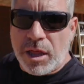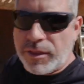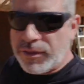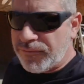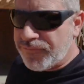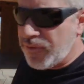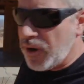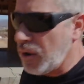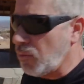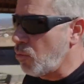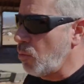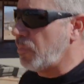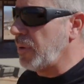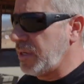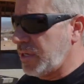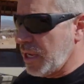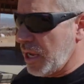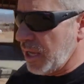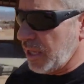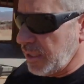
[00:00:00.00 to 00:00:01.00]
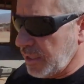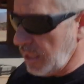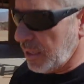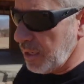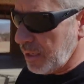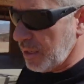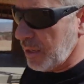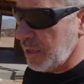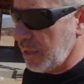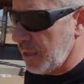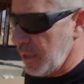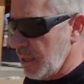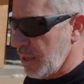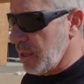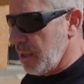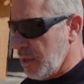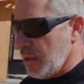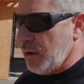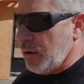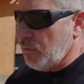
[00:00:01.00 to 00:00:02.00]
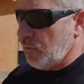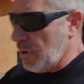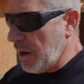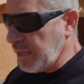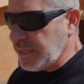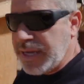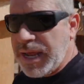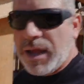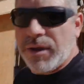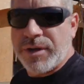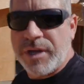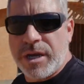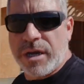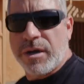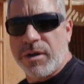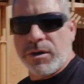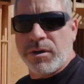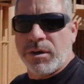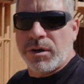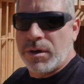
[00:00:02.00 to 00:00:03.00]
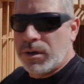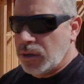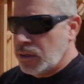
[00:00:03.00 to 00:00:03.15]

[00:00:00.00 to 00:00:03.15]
on the front will be done. Right down here,